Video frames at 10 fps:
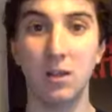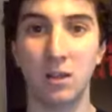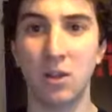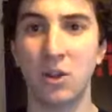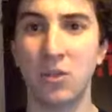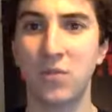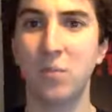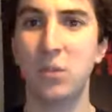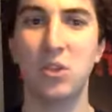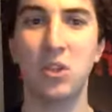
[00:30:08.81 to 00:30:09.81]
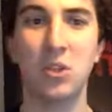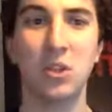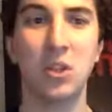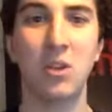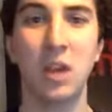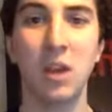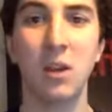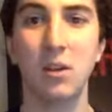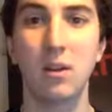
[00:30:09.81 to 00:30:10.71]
There's lots of options you could do here.